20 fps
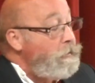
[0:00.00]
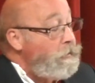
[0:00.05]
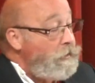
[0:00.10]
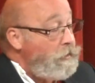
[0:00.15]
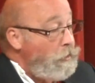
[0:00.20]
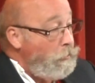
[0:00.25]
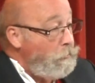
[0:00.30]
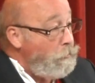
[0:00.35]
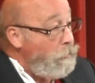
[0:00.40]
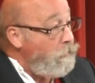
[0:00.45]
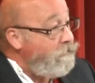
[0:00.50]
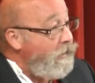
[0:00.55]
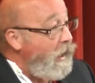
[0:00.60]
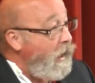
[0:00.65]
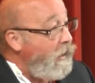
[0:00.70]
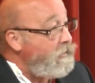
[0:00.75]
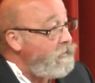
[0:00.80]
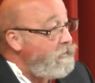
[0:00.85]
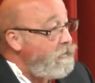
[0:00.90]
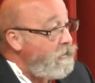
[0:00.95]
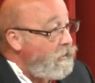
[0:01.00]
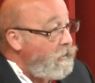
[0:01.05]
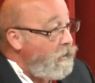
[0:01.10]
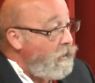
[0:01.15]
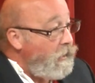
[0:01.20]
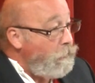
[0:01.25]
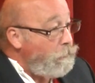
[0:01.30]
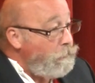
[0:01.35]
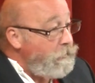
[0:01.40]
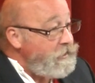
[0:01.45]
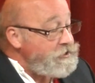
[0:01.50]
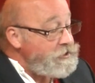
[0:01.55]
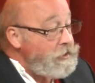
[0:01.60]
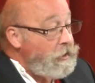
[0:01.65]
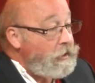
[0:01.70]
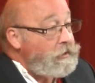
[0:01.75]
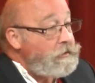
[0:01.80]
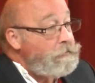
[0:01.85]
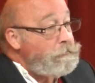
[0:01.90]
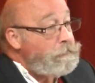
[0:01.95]
You know, we've had
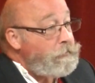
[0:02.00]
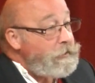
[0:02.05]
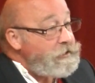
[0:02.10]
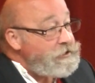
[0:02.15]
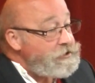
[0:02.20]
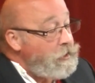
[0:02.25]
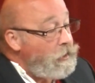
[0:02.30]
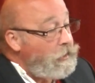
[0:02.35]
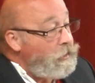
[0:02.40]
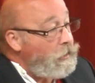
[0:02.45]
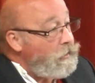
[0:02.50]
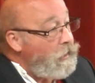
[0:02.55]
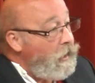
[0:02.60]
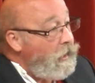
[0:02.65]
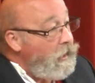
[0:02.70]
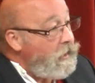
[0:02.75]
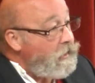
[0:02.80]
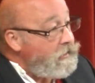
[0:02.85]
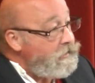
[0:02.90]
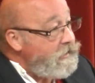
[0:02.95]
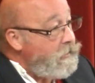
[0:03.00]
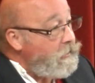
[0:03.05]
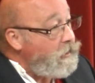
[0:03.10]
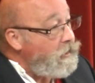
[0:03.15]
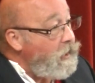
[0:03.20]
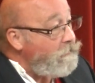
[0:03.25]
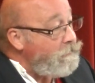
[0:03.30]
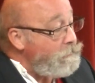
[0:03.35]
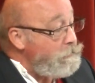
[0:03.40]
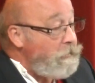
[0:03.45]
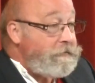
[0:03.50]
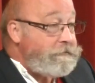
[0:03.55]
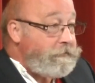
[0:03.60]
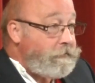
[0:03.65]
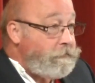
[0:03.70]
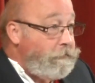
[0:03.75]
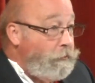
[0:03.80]
regional tier government for